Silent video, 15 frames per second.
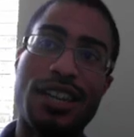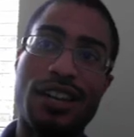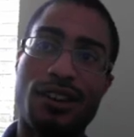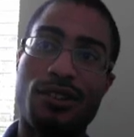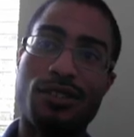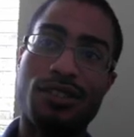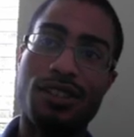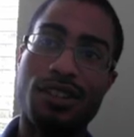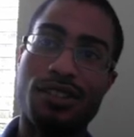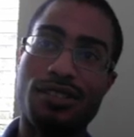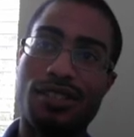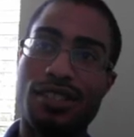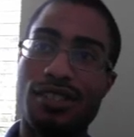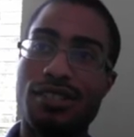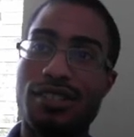how to
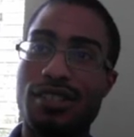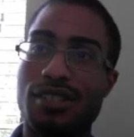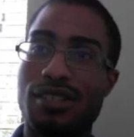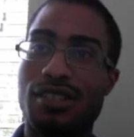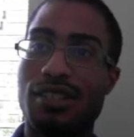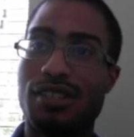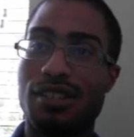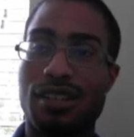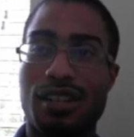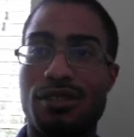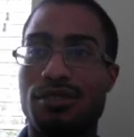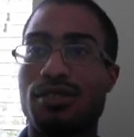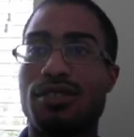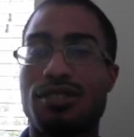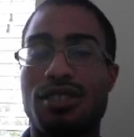artistically
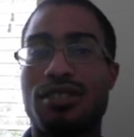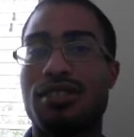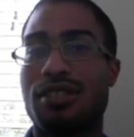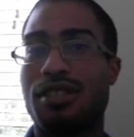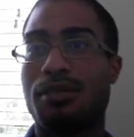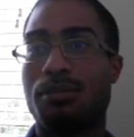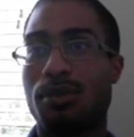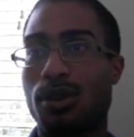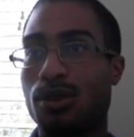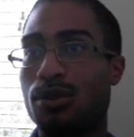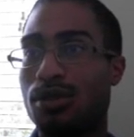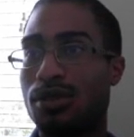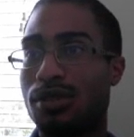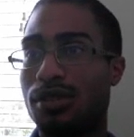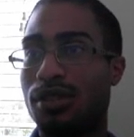
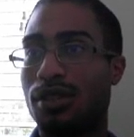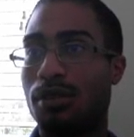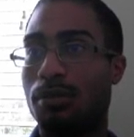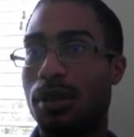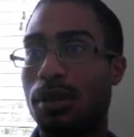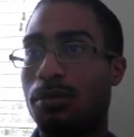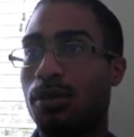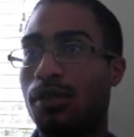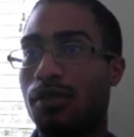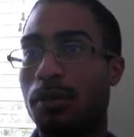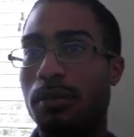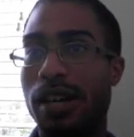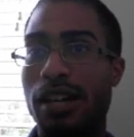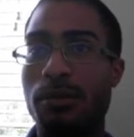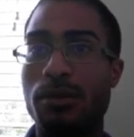approach people of
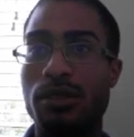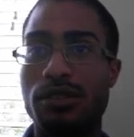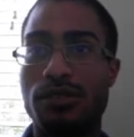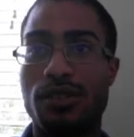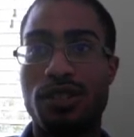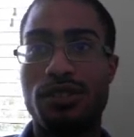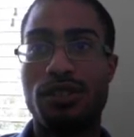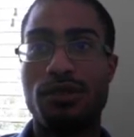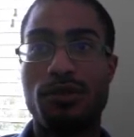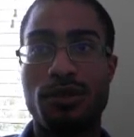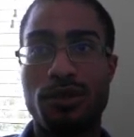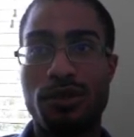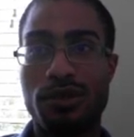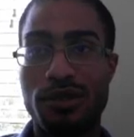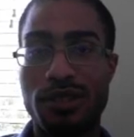the Bible is very
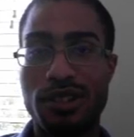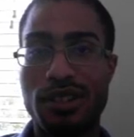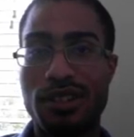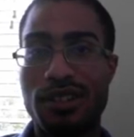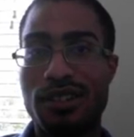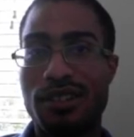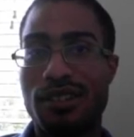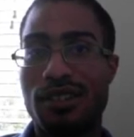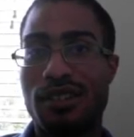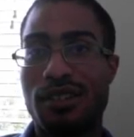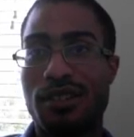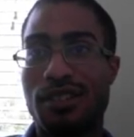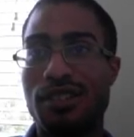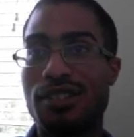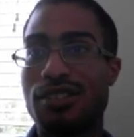difficult.
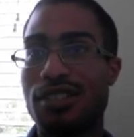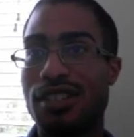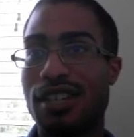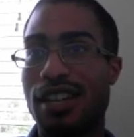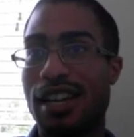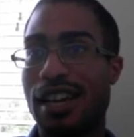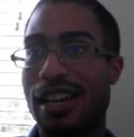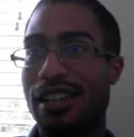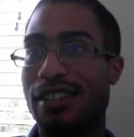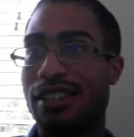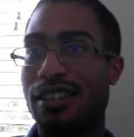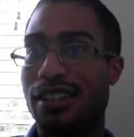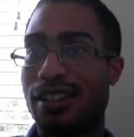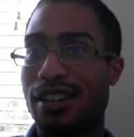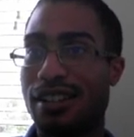Initially, I had
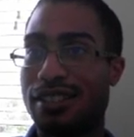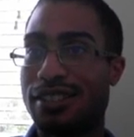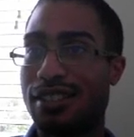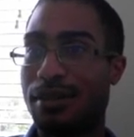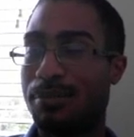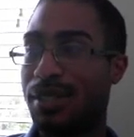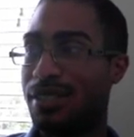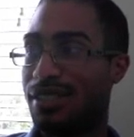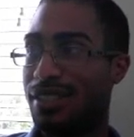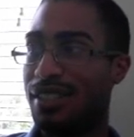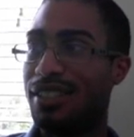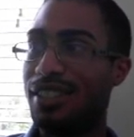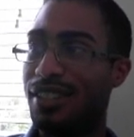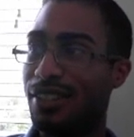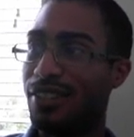the concept as
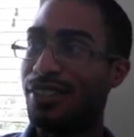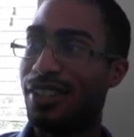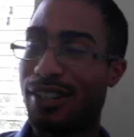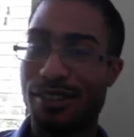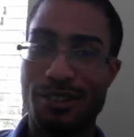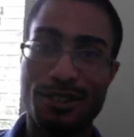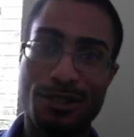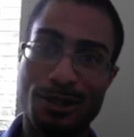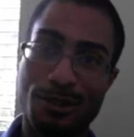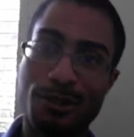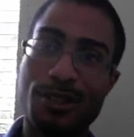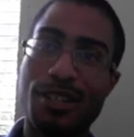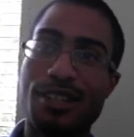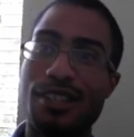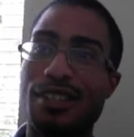seen here, like on the
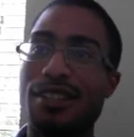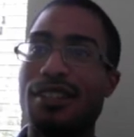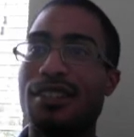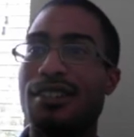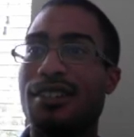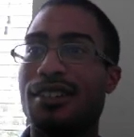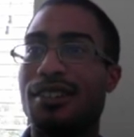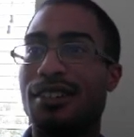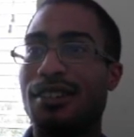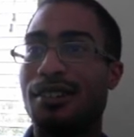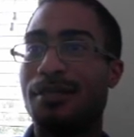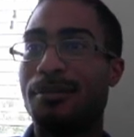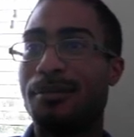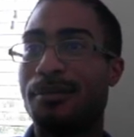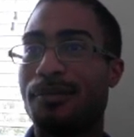screen.
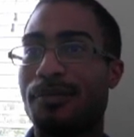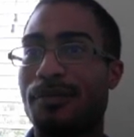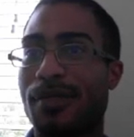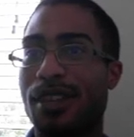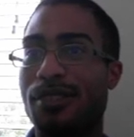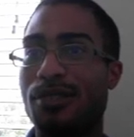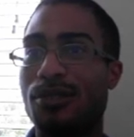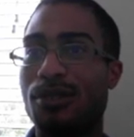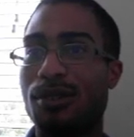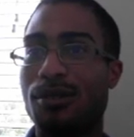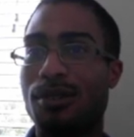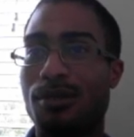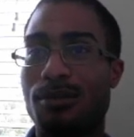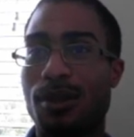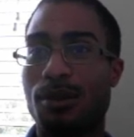I knew
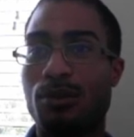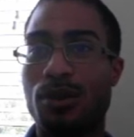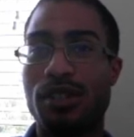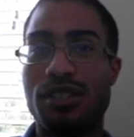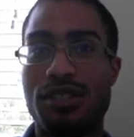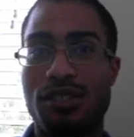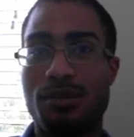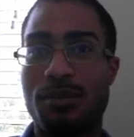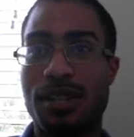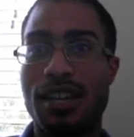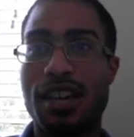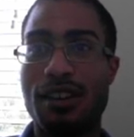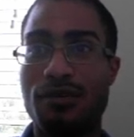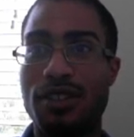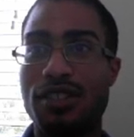I wanted it to be
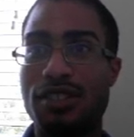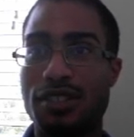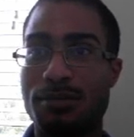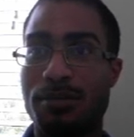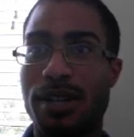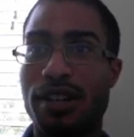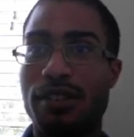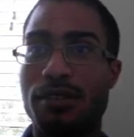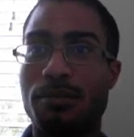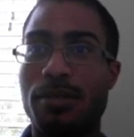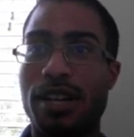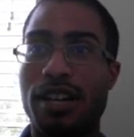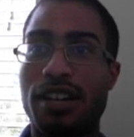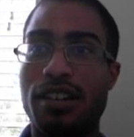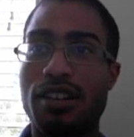heavily inspired
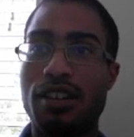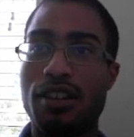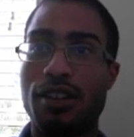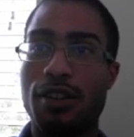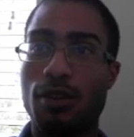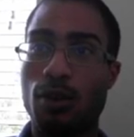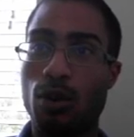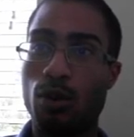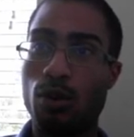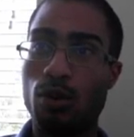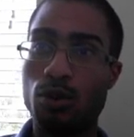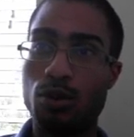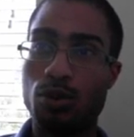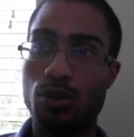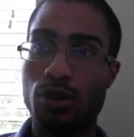by the
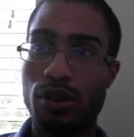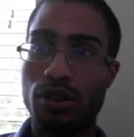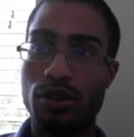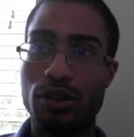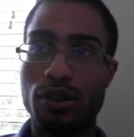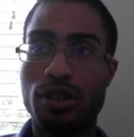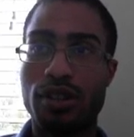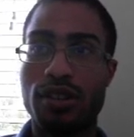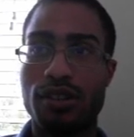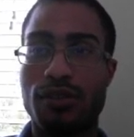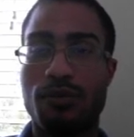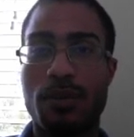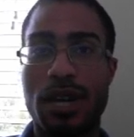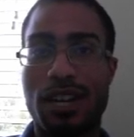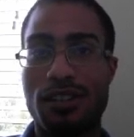old drawn look
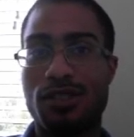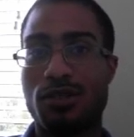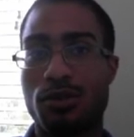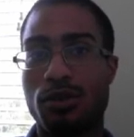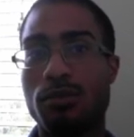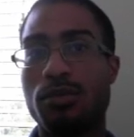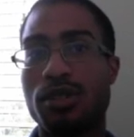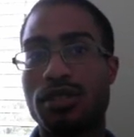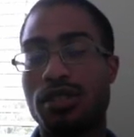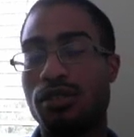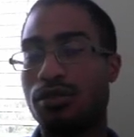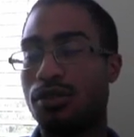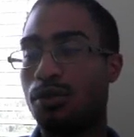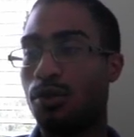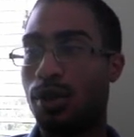of past storybooks I
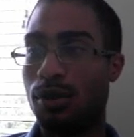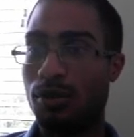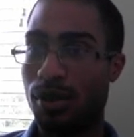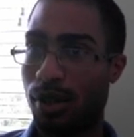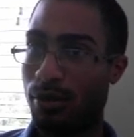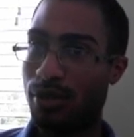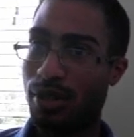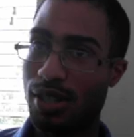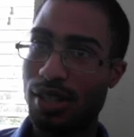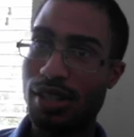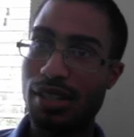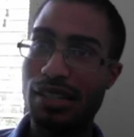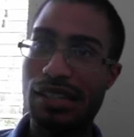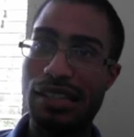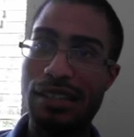used to read when I was a
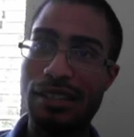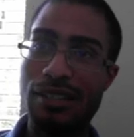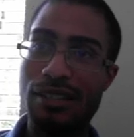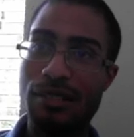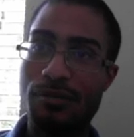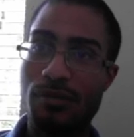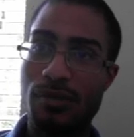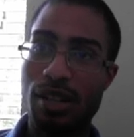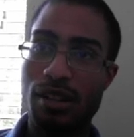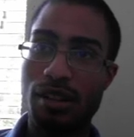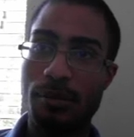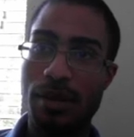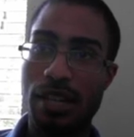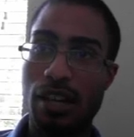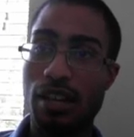kid.
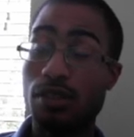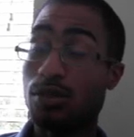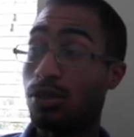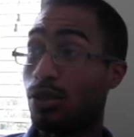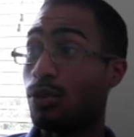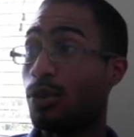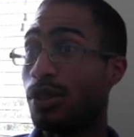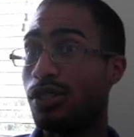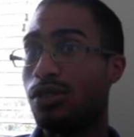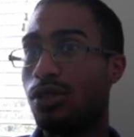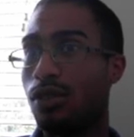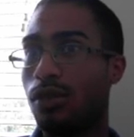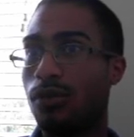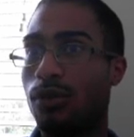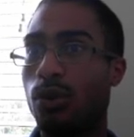And I also wanted
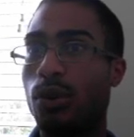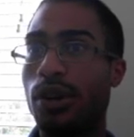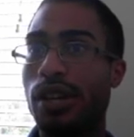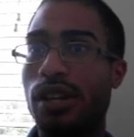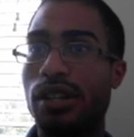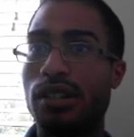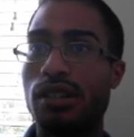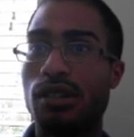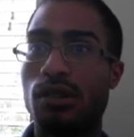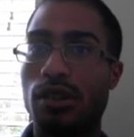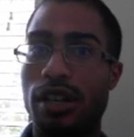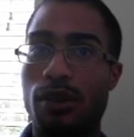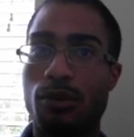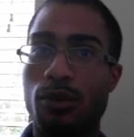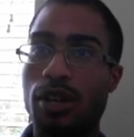to avoid,
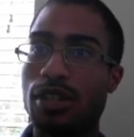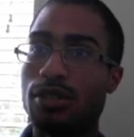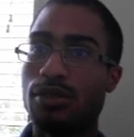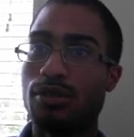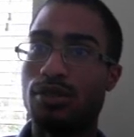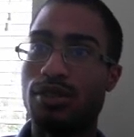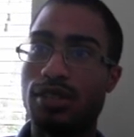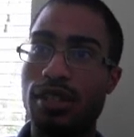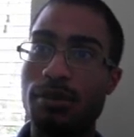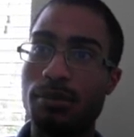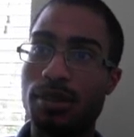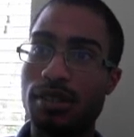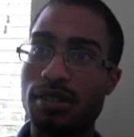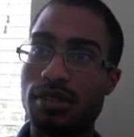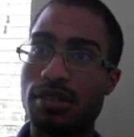like racial
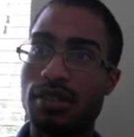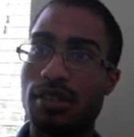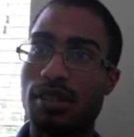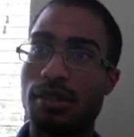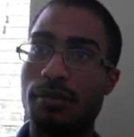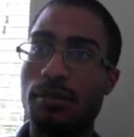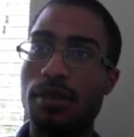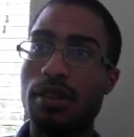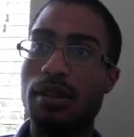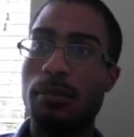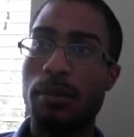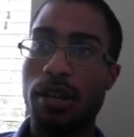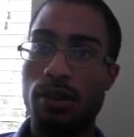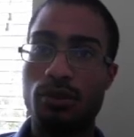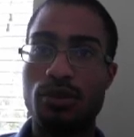stigmas
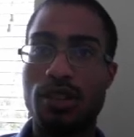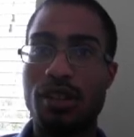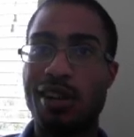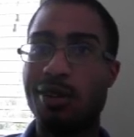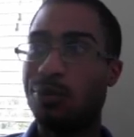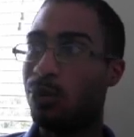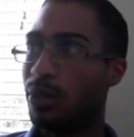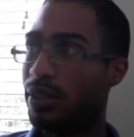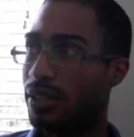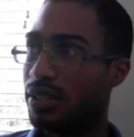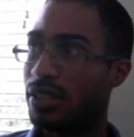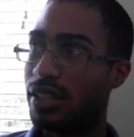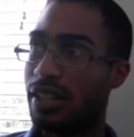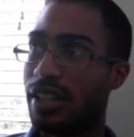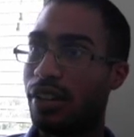by using
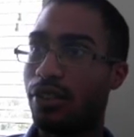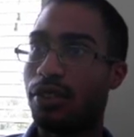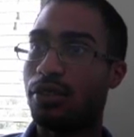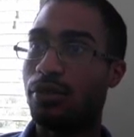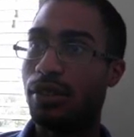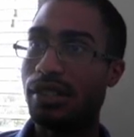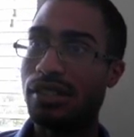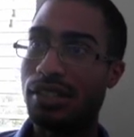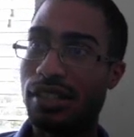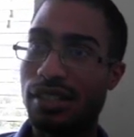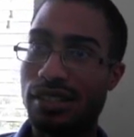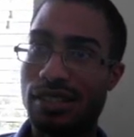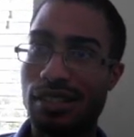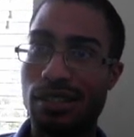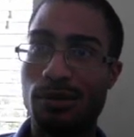unrealistic
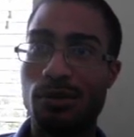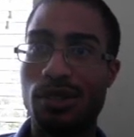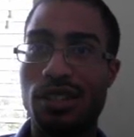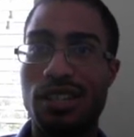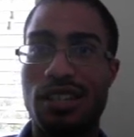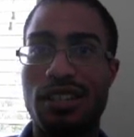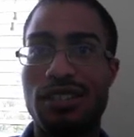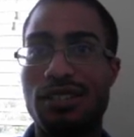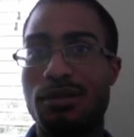characteristics. I didn't want to get in